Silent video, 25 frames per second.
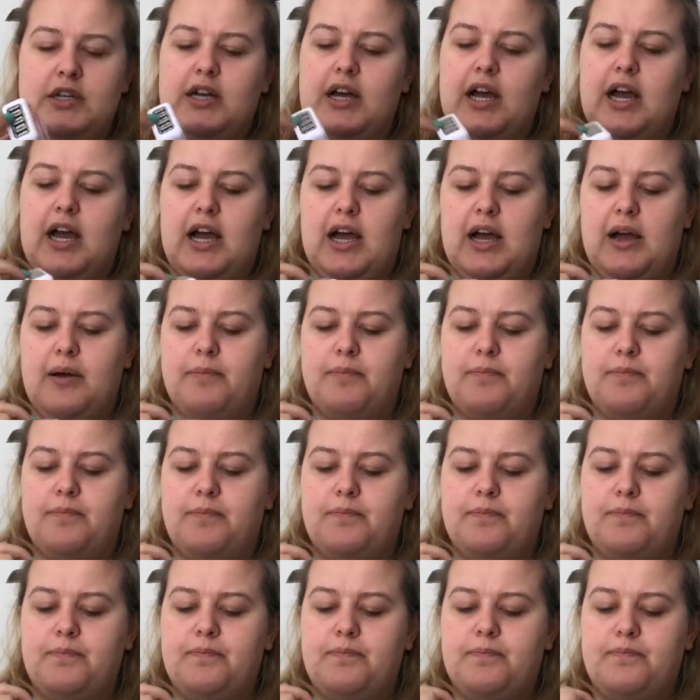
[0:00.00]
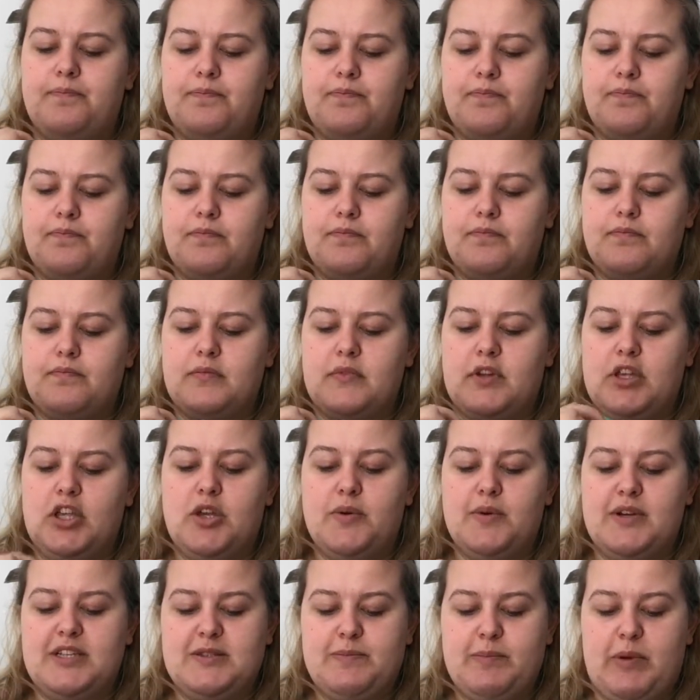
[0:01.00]

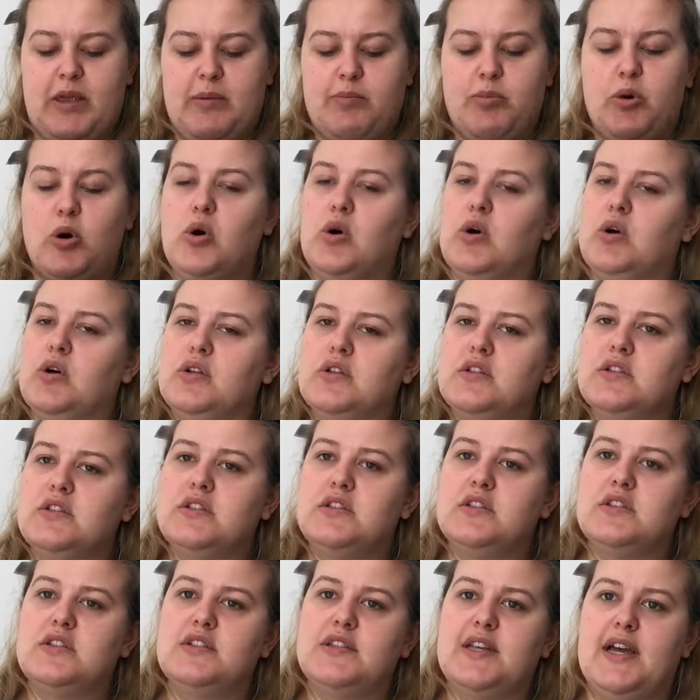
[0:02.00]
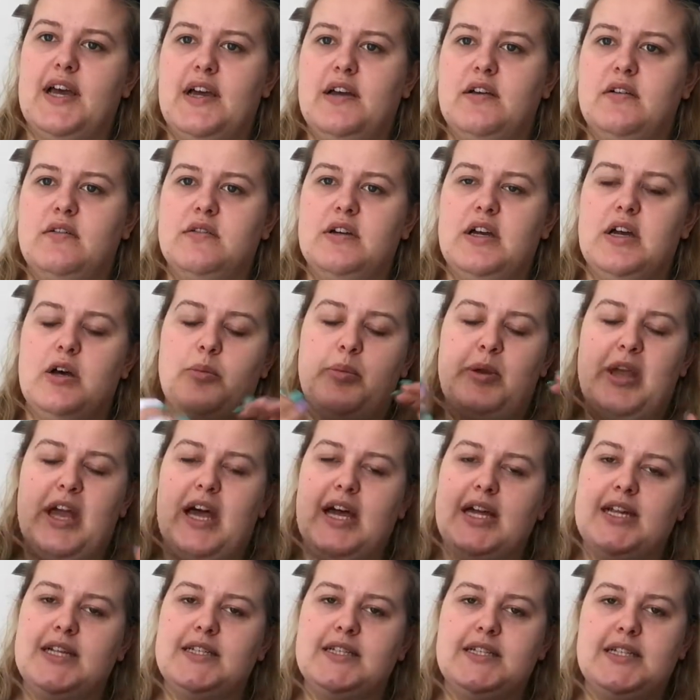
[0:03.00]
USB ports, so it'll be
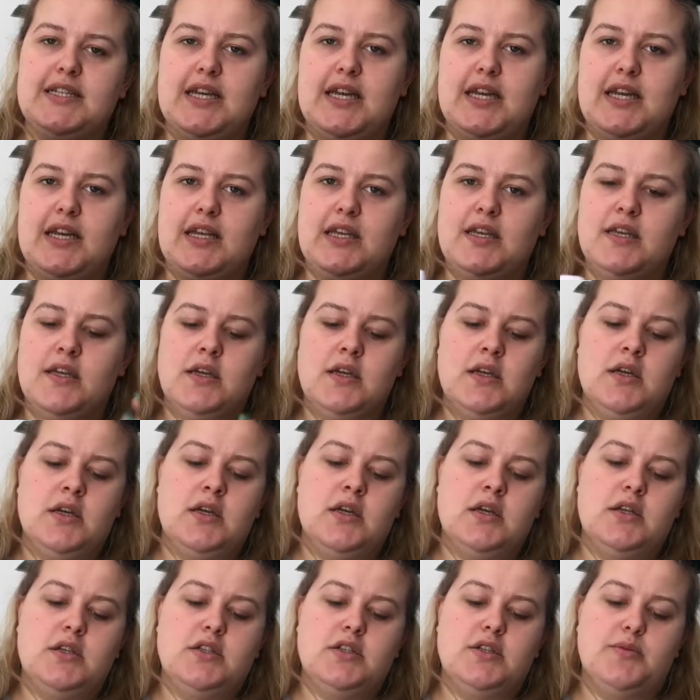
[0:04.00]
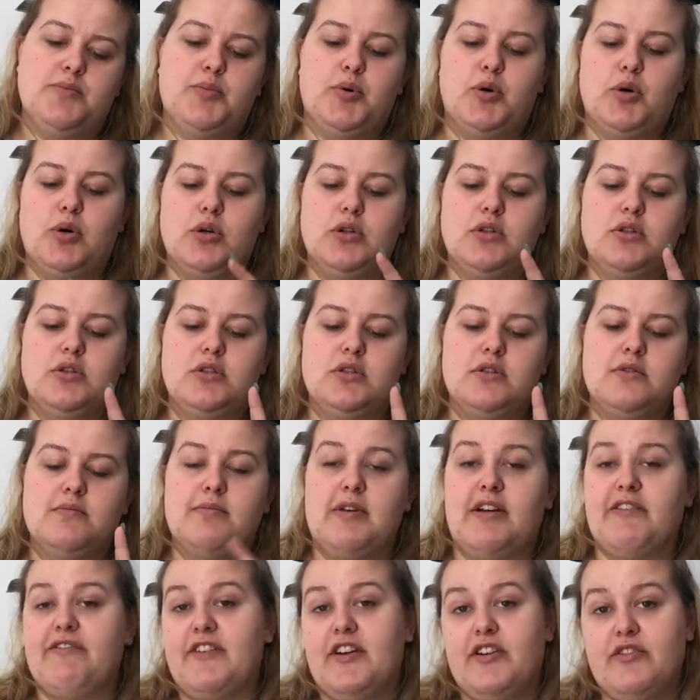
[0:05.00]
handy to put
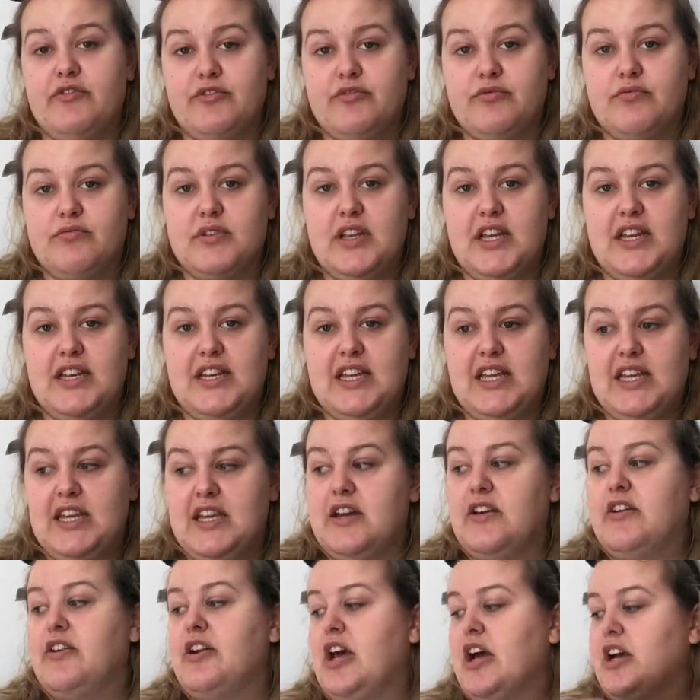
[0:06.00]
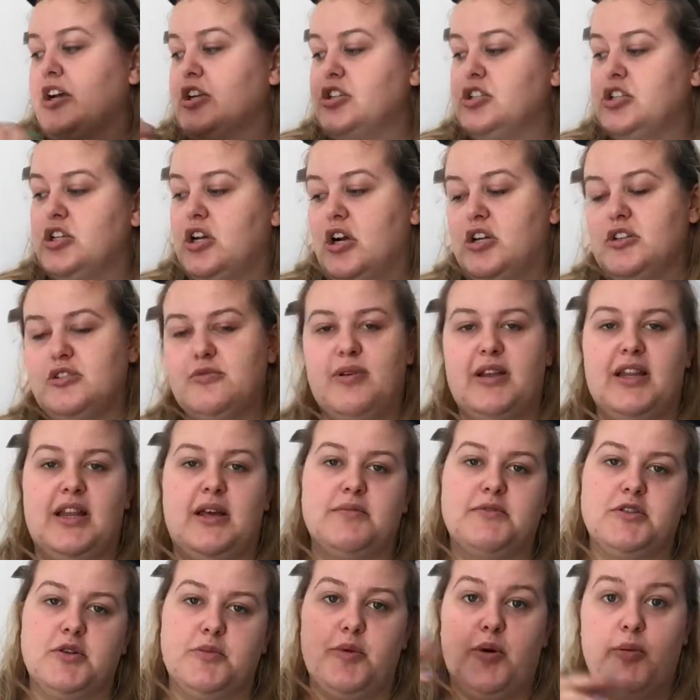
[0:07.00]
my phone in here, and I can charge my
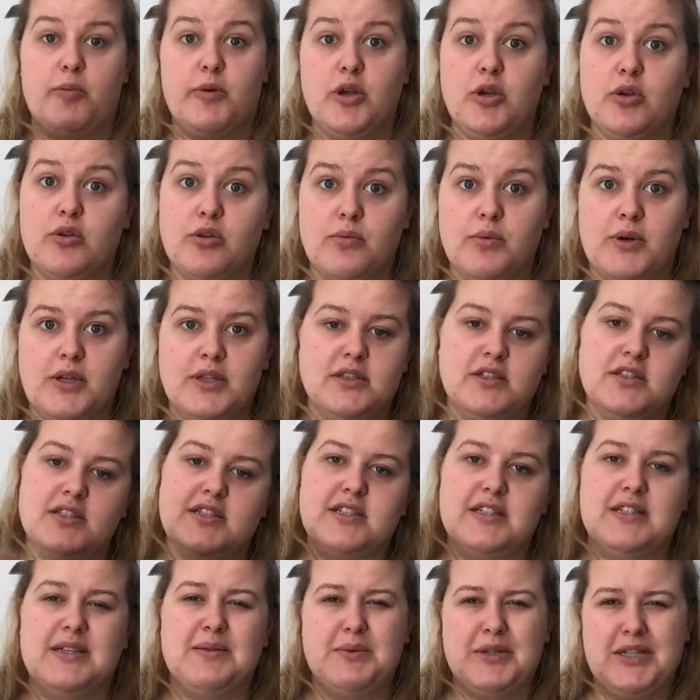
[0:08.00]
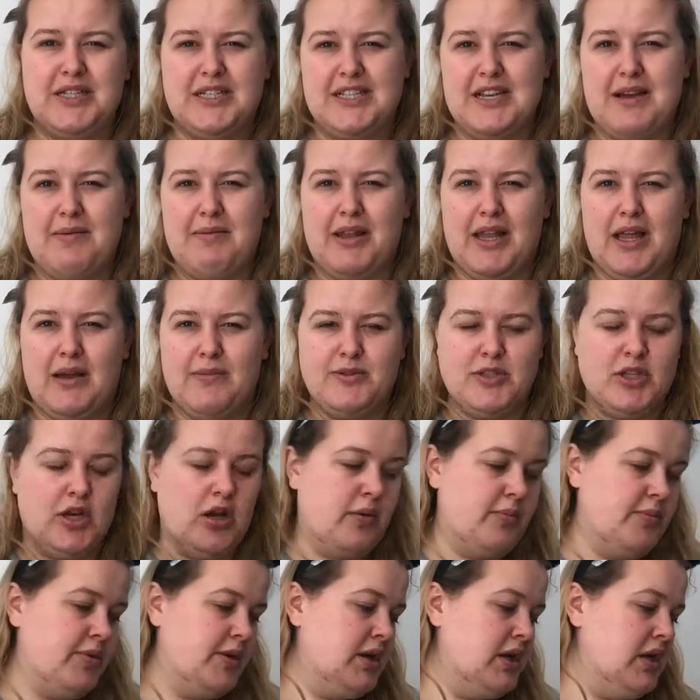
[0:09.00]
laptop on my other ones, because I'm going to take my
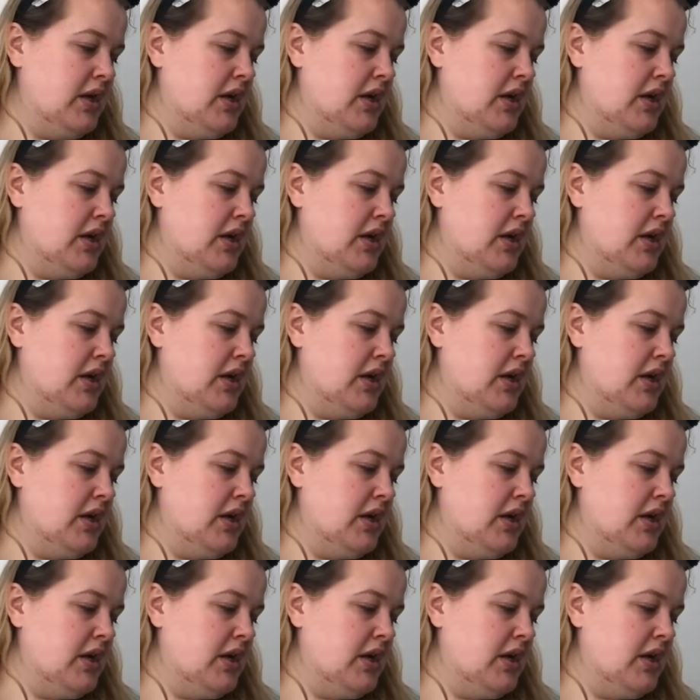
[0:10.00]
laptop,